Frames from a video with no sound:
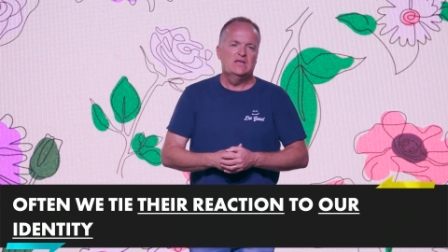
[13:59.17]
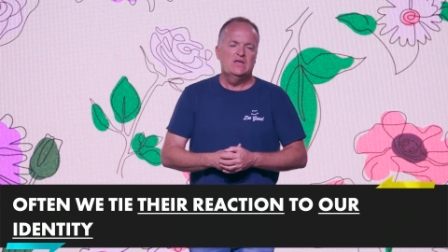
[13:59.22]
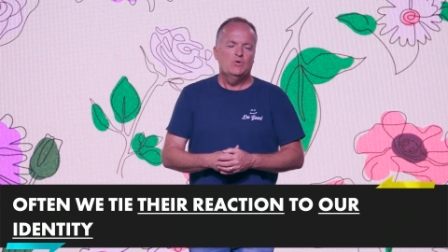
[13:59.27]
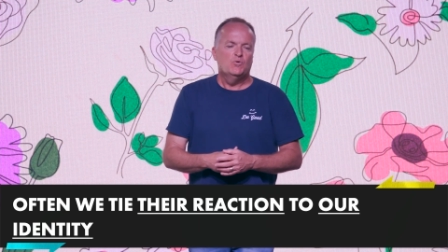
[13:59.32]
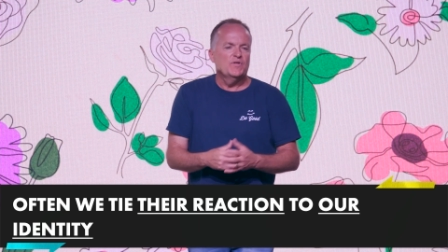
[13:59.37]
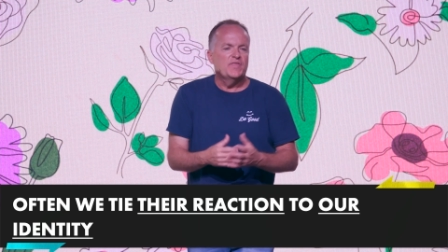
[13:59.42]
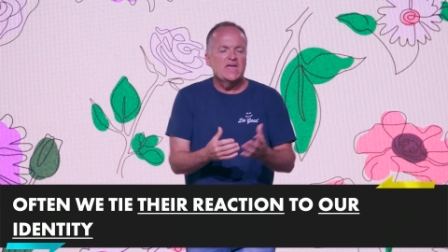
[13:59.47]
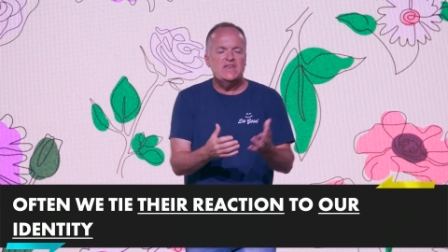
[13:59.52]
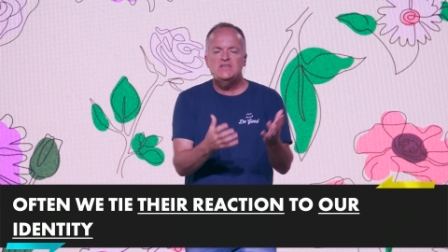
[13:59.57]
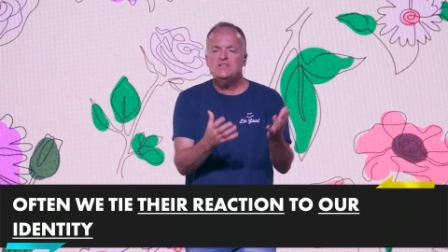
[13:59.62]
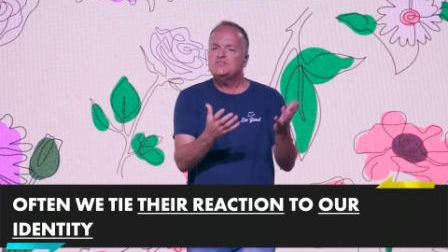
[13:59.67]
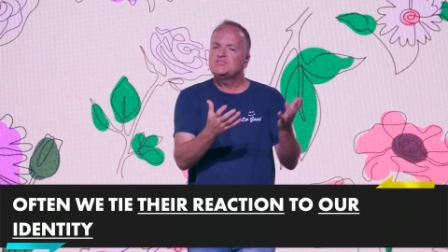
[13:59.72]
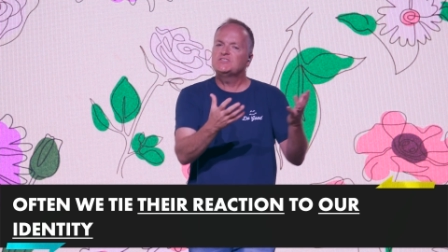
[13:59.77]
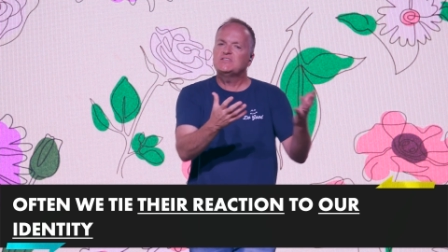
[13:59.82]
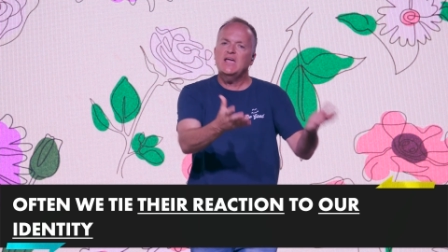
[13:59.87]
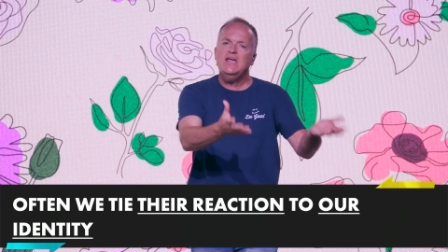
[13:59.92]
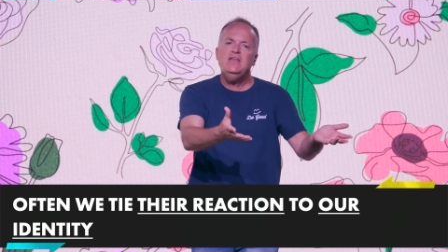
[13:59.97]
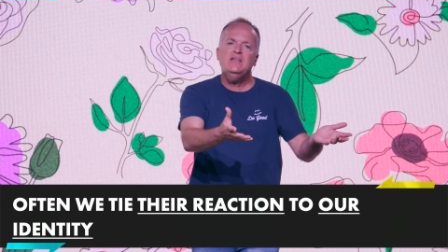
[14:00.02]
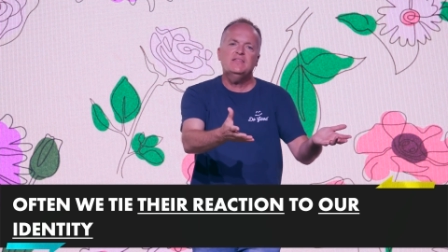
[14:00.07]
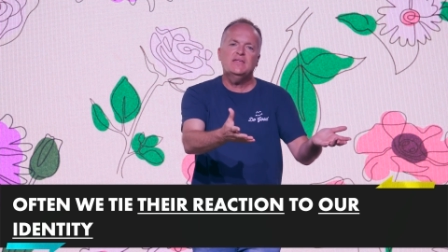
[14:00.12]
Well, they didn't
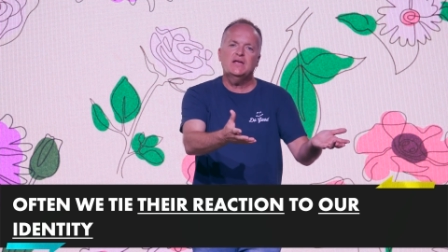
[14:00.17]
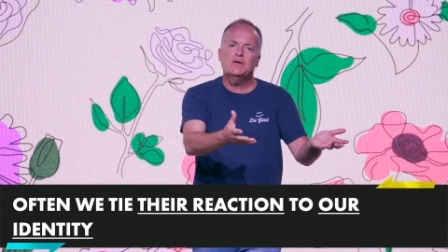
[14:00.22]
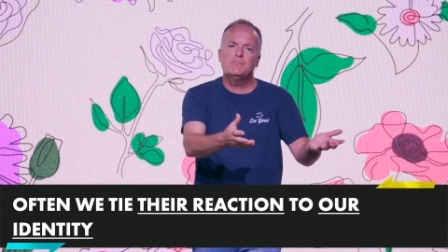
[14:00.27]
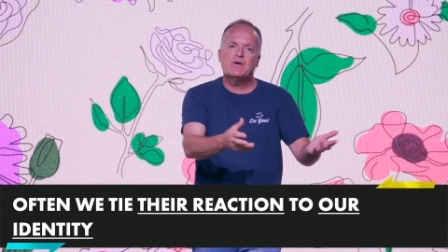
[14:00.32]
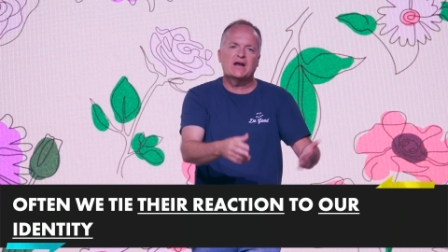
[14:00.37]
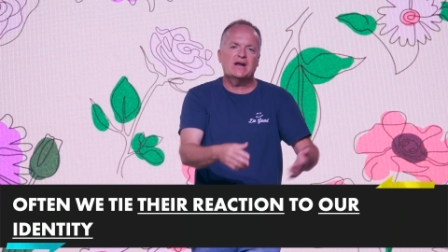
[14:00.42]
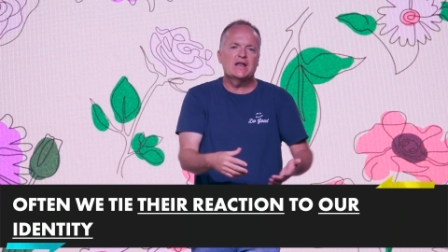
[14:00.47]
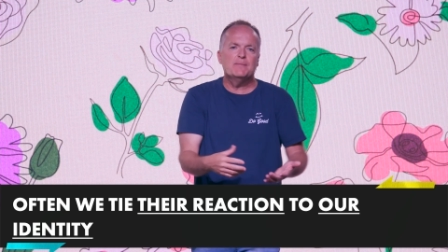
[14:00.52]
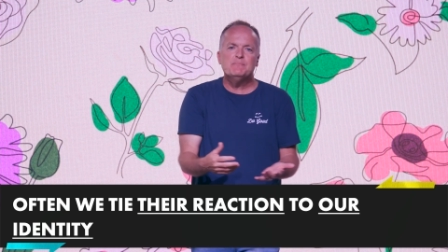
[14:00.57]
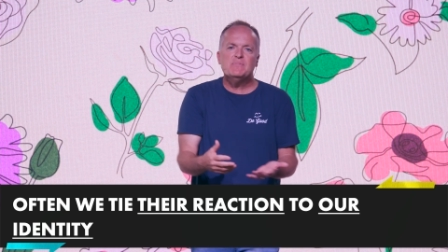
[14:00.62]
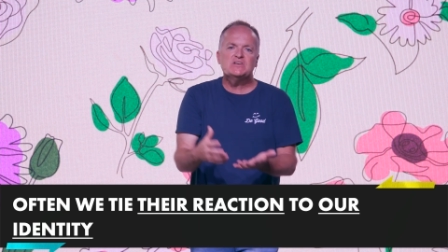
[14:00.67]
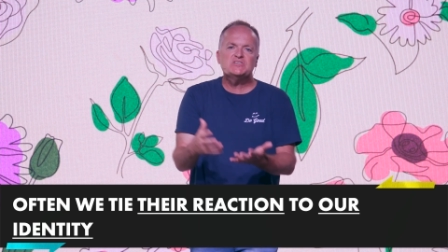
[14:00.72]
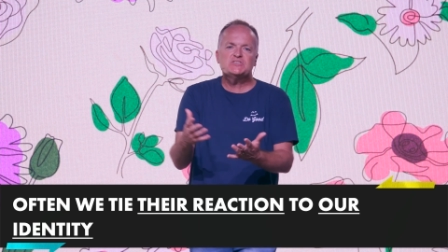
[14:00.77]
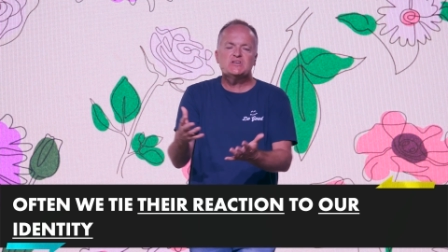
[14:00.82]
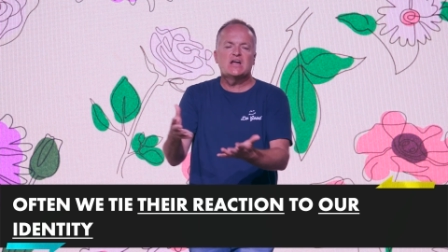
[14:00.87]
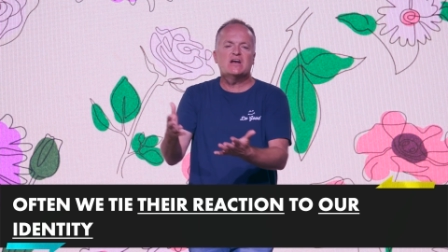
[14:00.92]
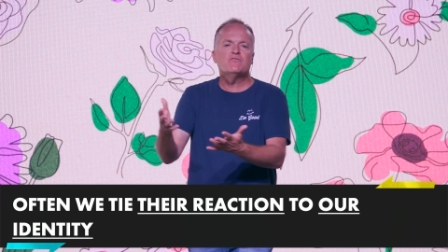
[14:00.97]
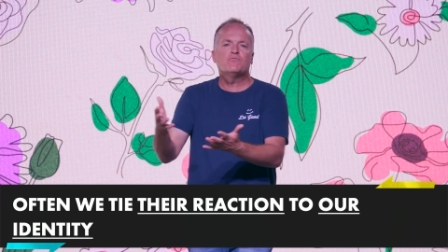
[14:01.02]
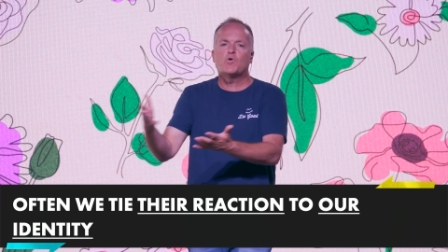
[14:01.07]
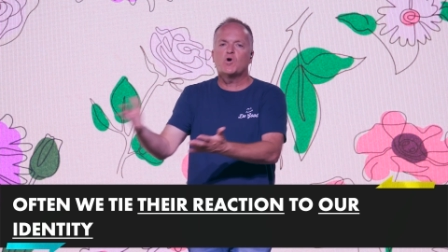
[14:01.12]
say anything about it. I must
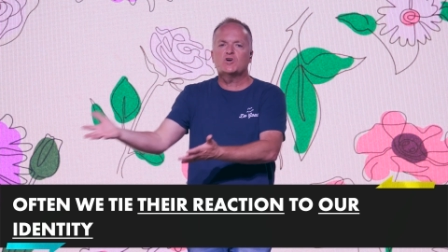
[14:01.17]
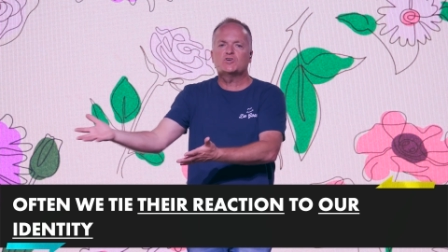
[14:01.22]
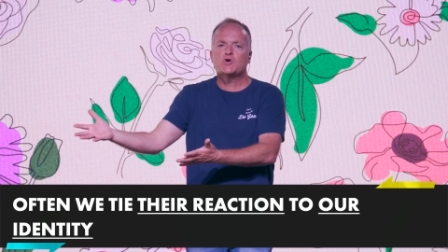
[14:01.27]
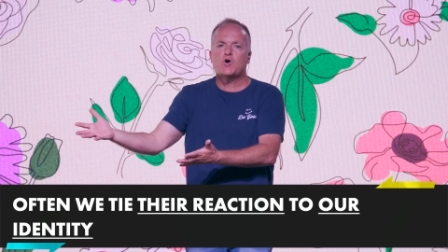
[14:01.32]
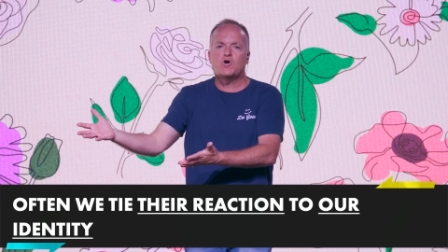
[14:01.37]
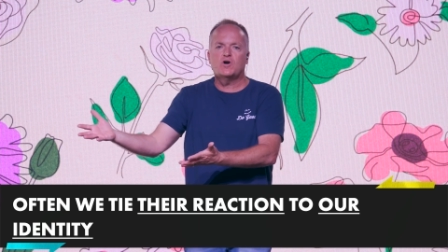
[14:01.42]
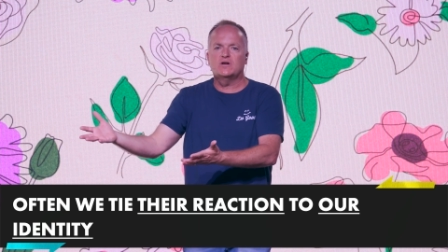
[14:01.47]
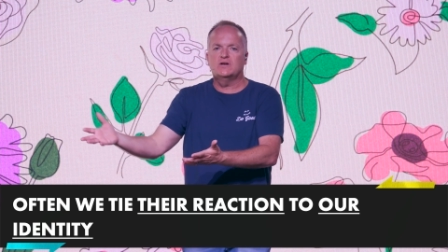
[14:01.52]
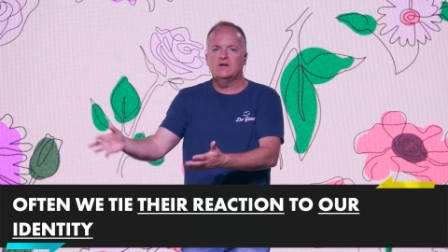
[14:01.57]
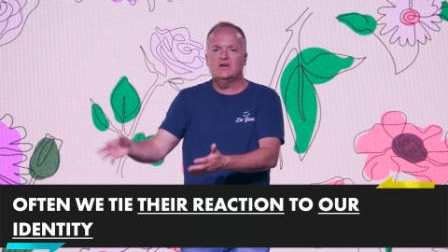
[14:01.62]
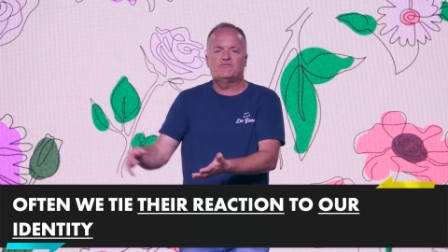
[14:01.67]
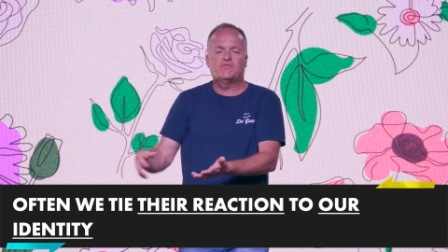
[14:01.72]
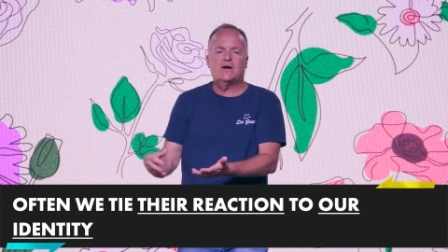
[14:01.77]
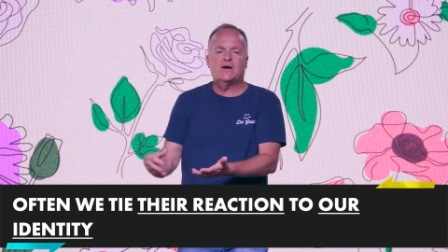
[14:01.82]
not have worked hard enough,